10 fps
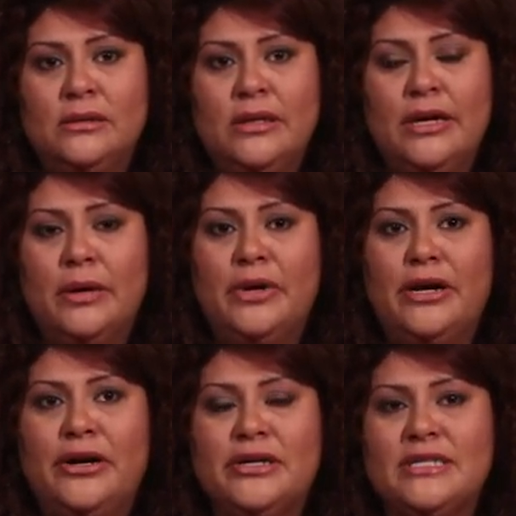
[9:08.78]
And when I
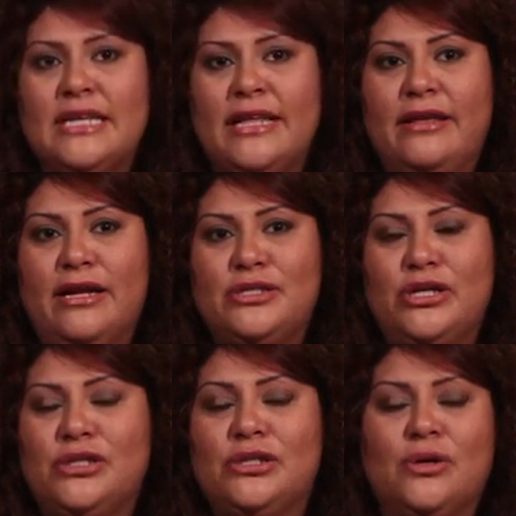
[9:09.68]
heard her say that, I started
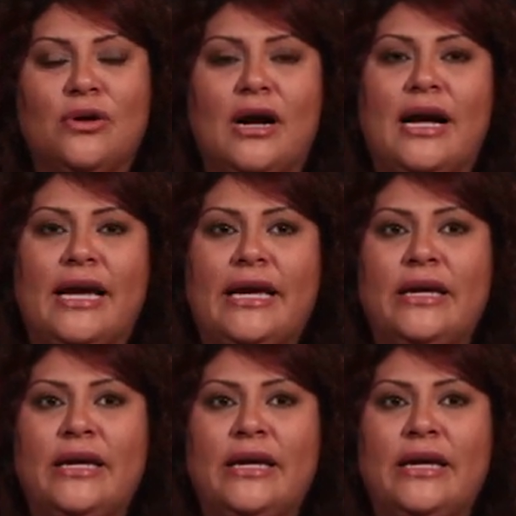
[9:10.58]
to cry.